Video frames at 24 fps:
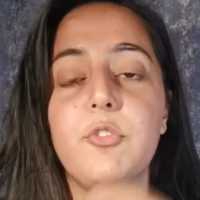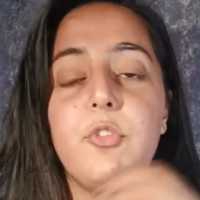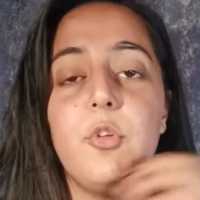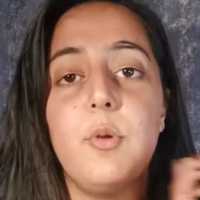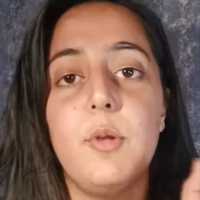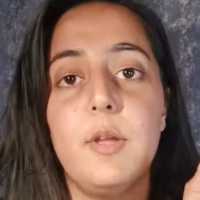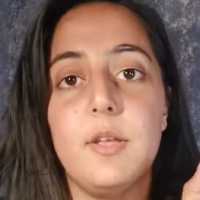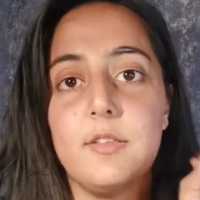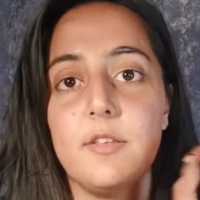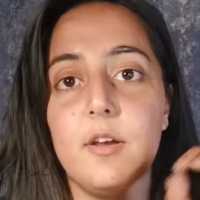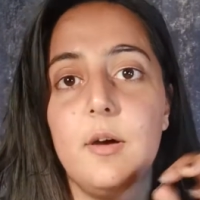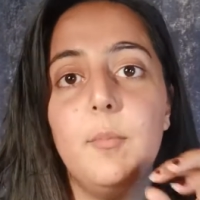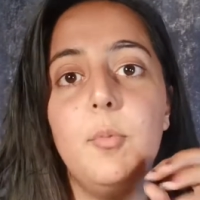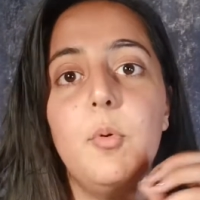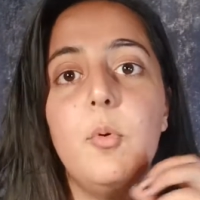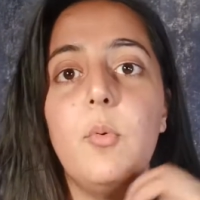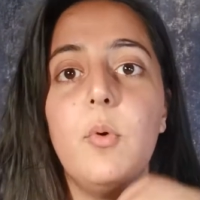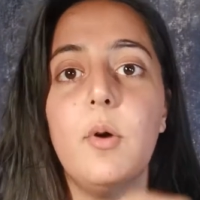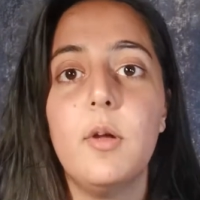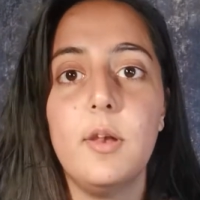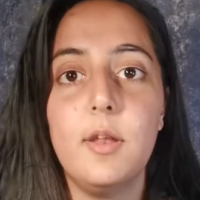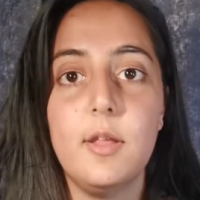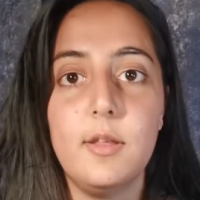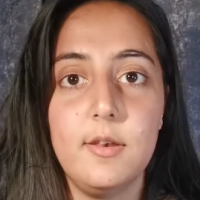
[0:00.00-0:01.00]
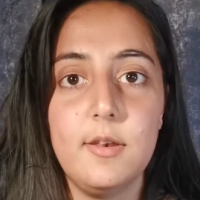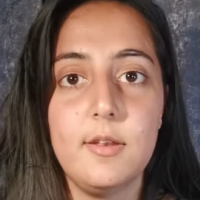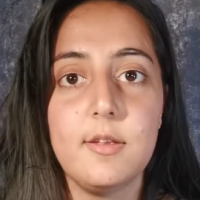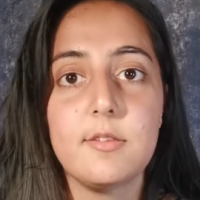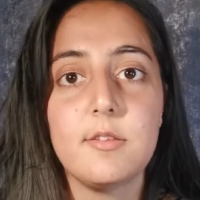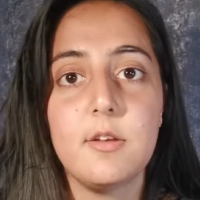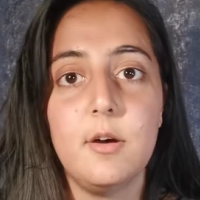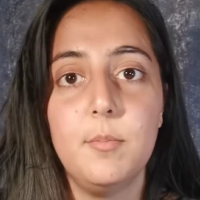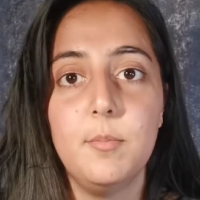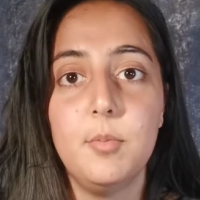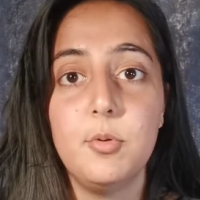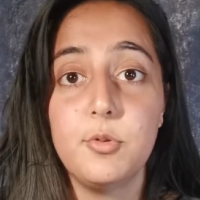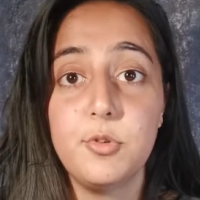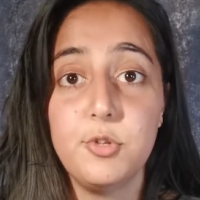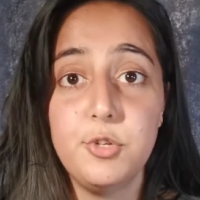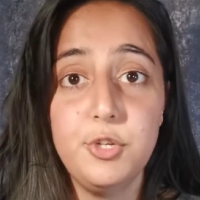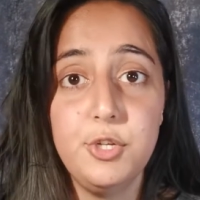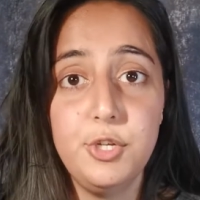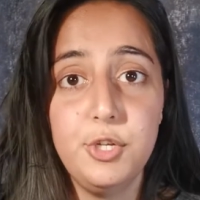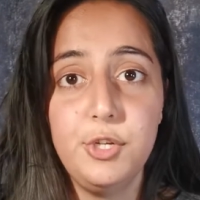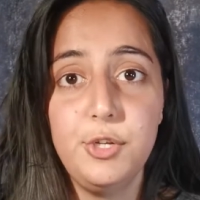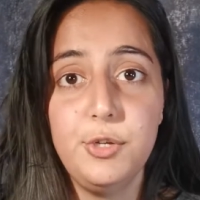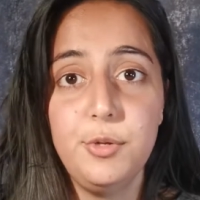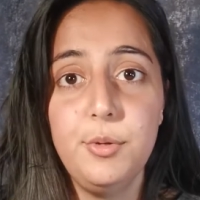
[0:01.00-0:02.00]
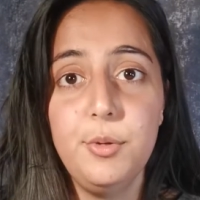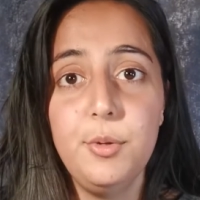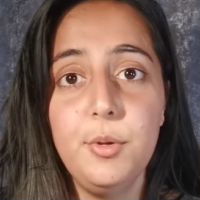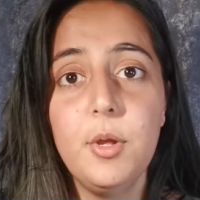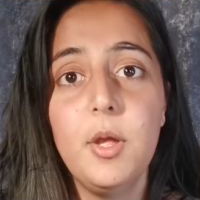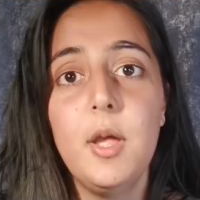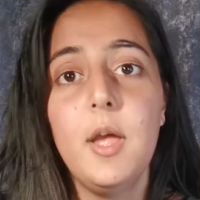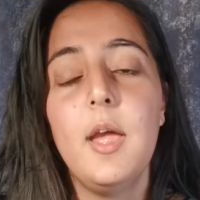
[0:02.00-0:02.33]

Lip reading: So example 1 and example 2.